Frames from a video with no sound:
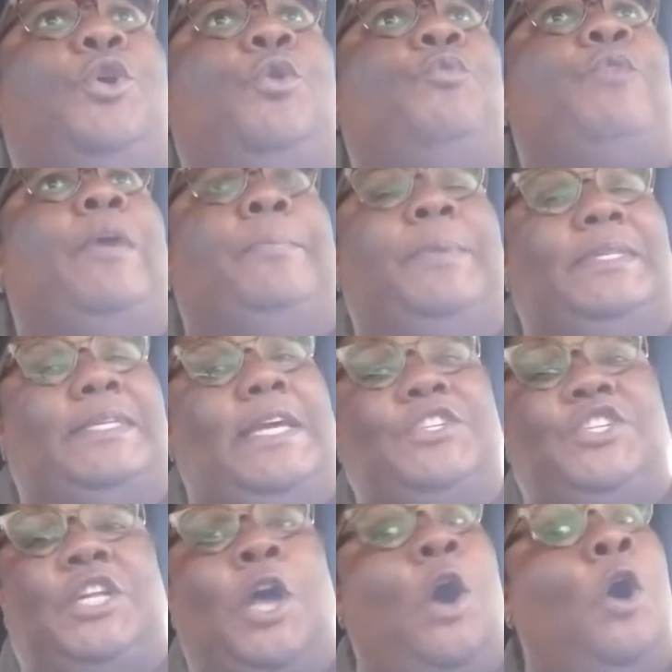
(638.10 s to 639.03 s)

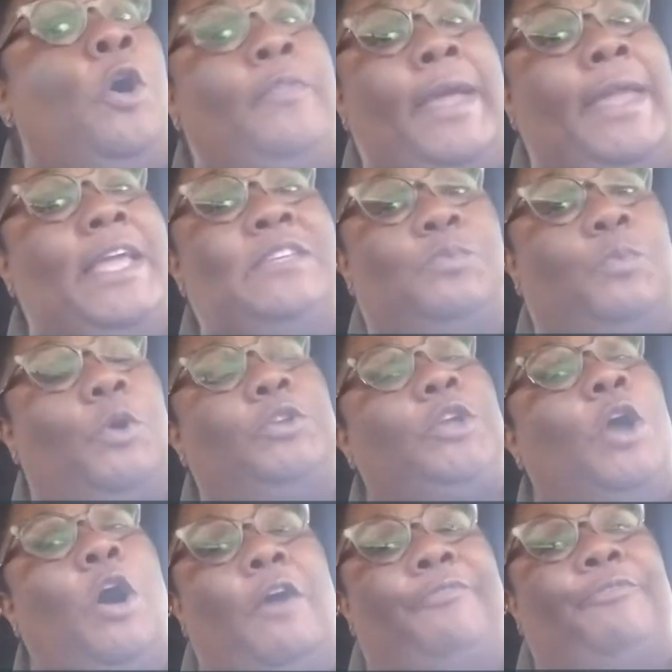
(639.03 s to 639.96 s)
reputation and all that he's
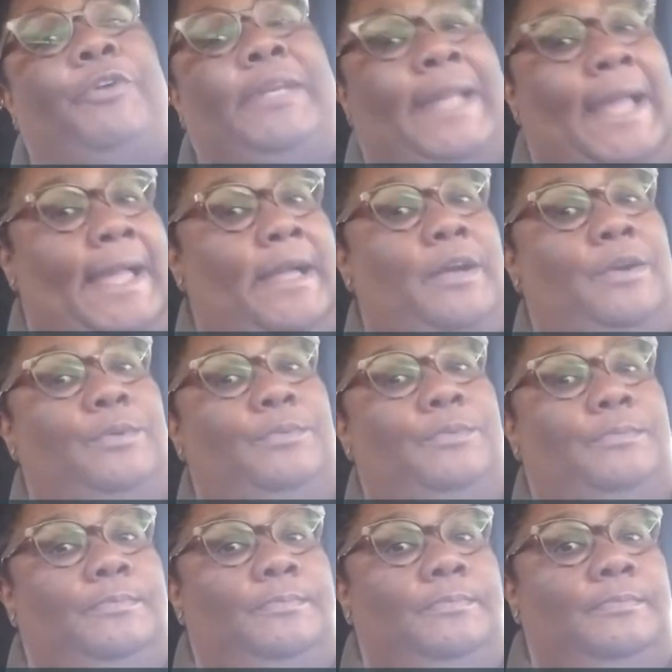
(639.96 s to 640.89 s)
worked hard for
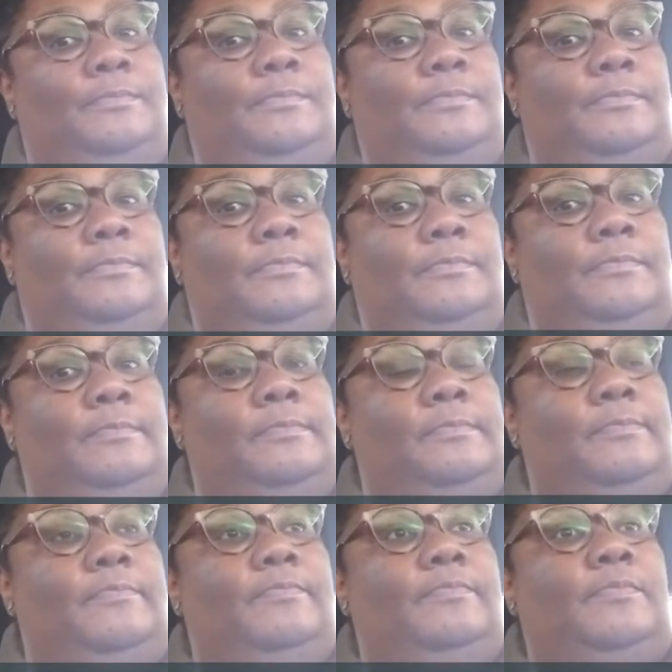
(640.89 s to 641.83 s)
down.
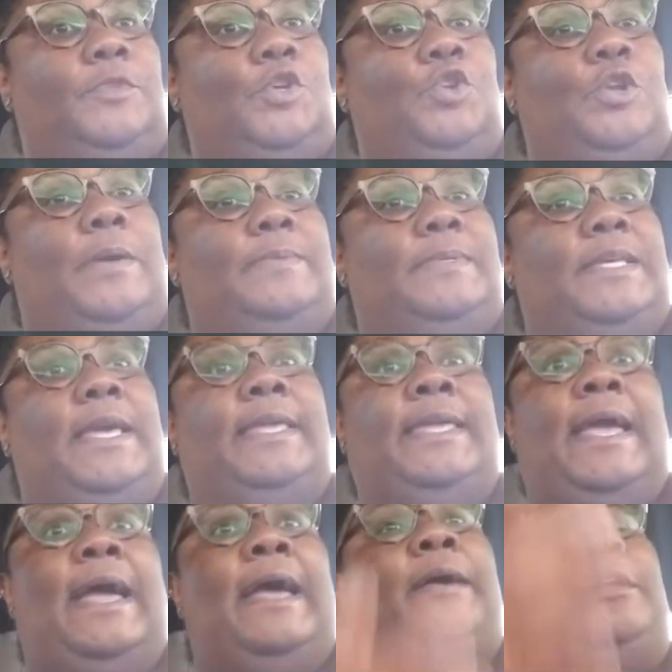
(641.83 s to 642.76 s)
You know what I'm
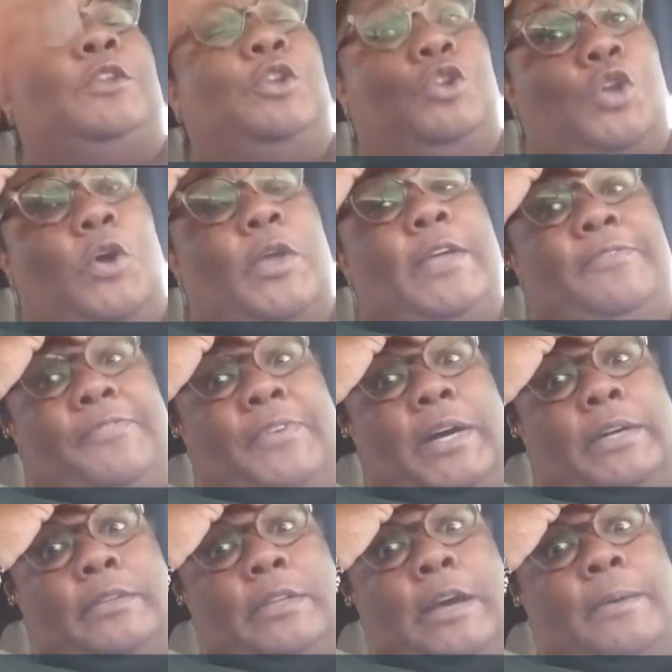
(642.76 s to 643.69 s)
saying? Yeah, he
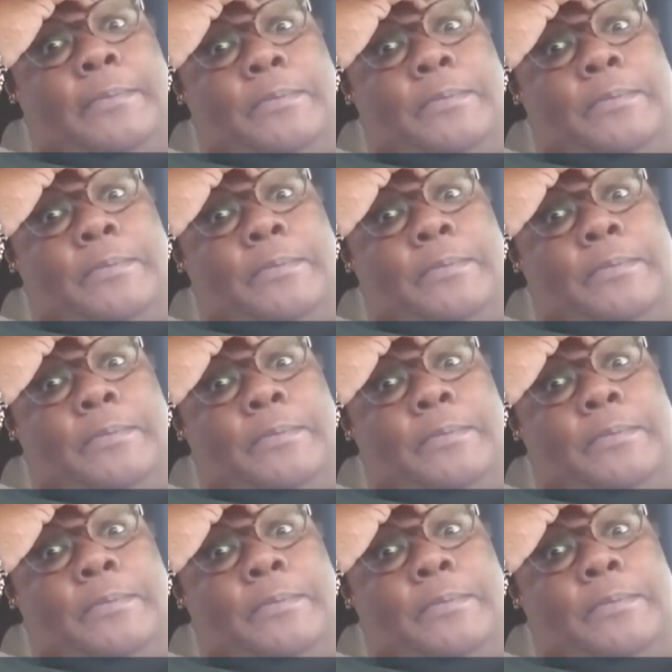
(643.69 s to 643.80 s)
fucked up.